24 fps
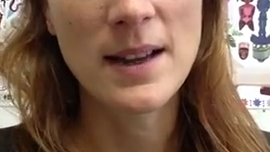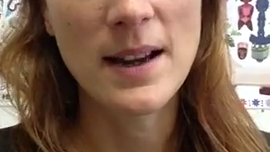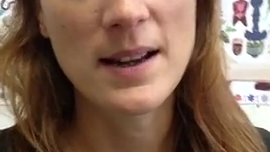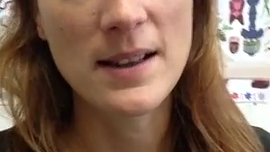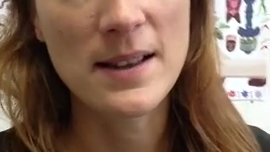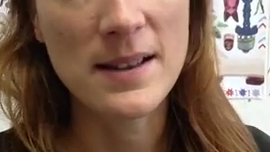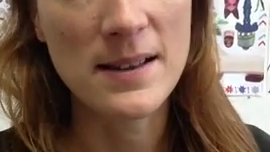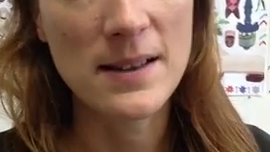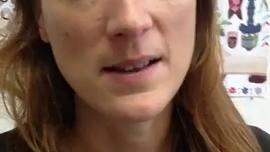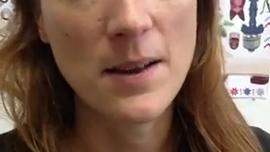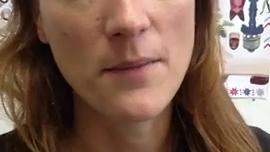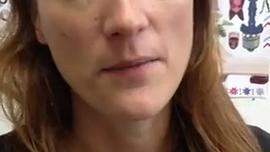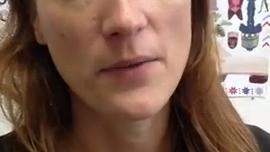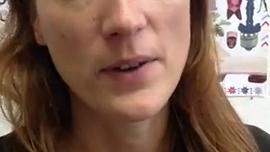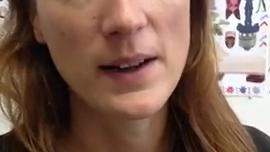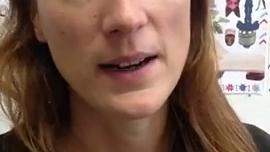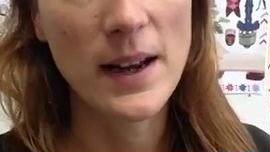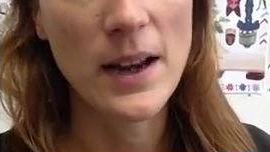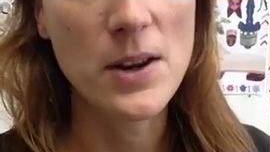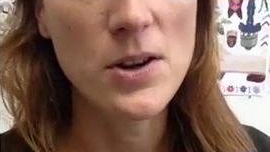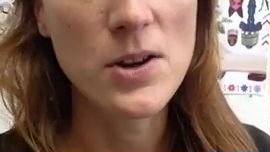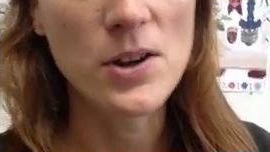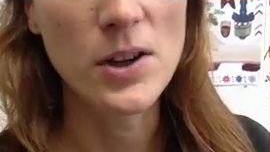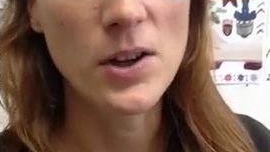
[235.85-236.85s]
It's something
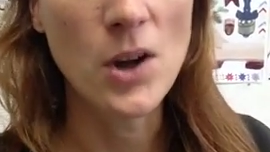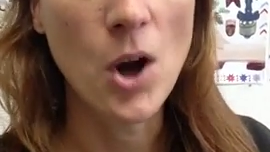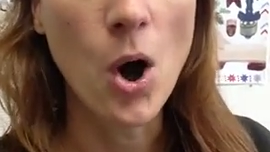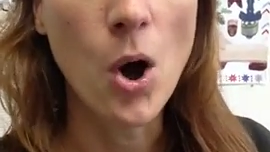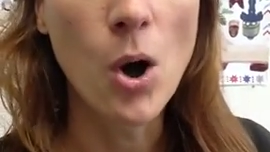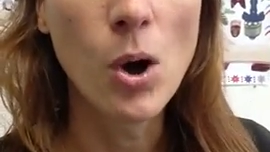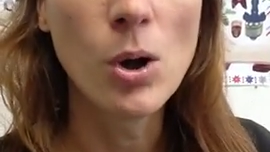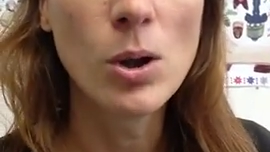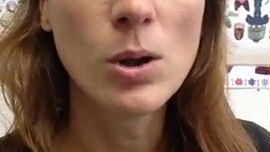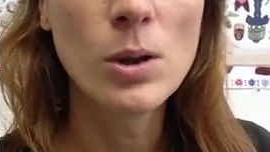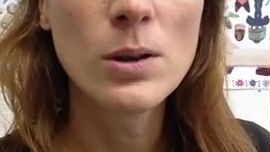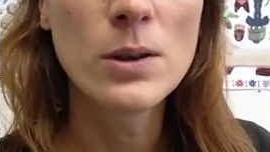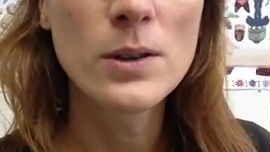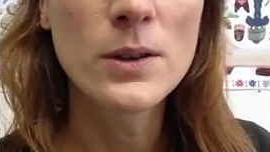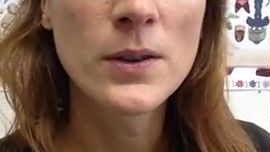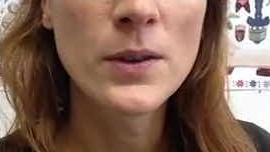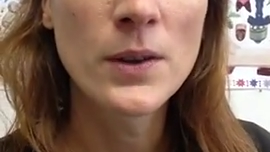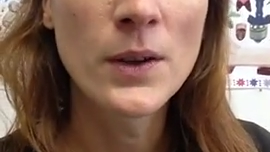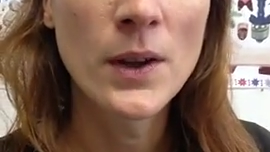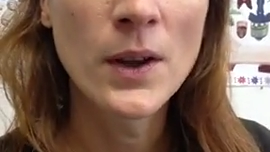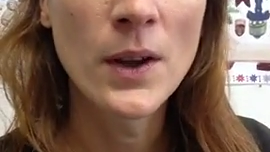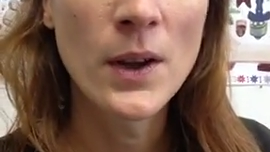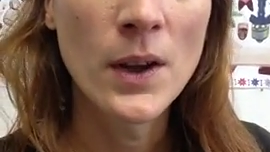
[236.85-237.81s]
that you can hold.